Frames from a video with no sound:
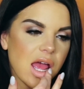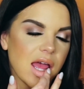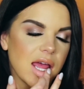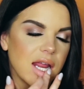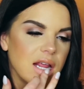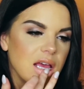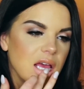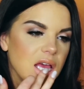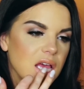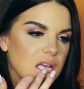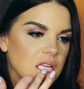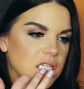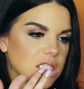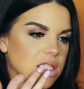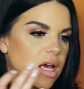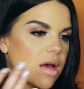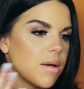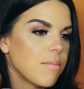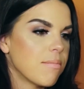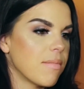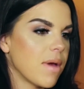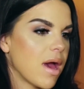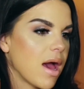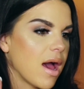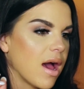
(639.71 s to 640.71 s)
And it is
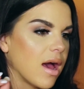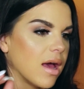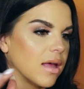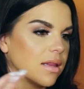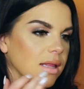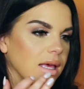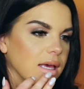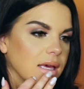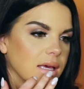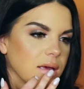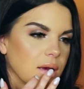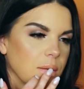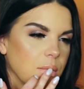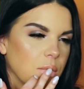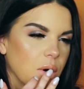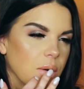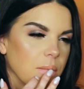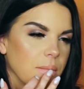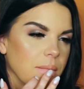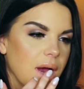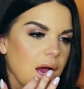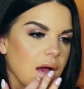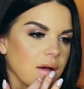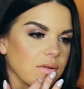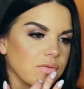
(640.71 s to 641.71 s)
a matte, like a
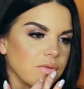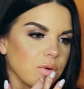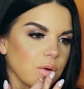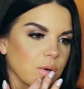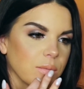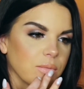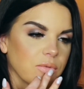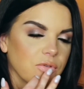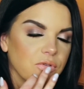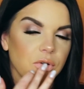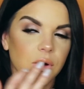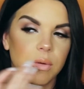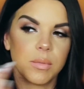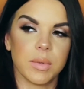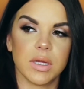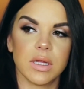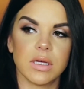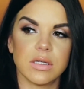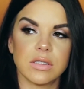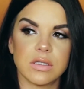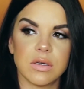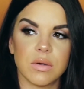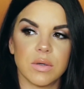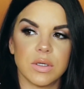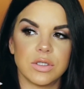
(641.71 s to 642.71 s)
more matte
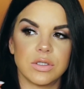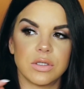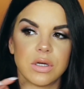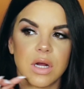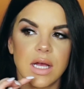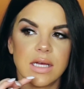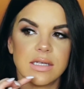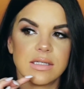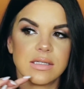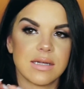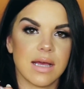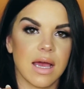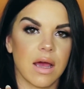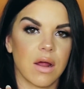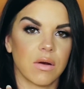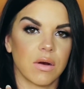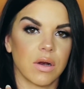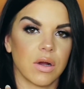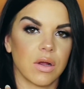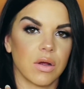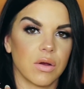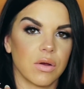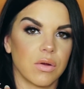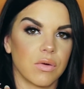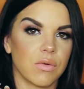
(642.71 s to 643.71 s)
formula, so it dries
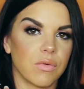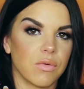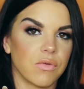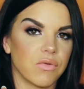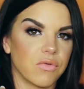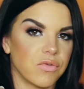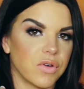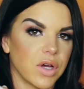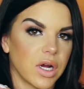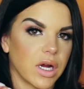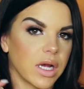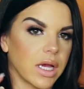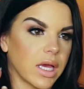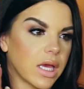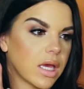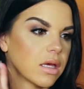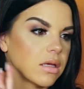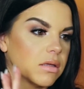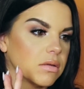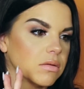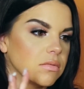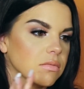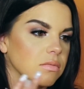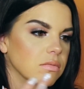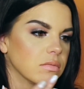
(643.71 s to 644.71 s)
down very
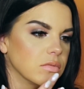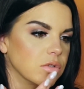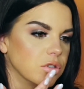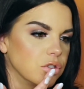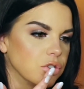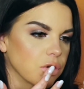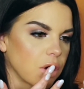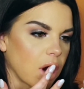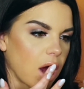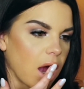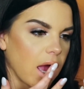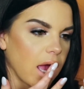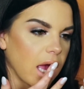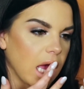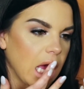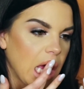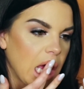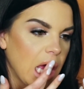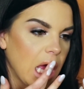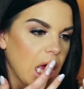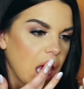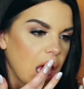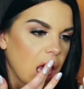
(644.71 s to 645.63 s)
dry.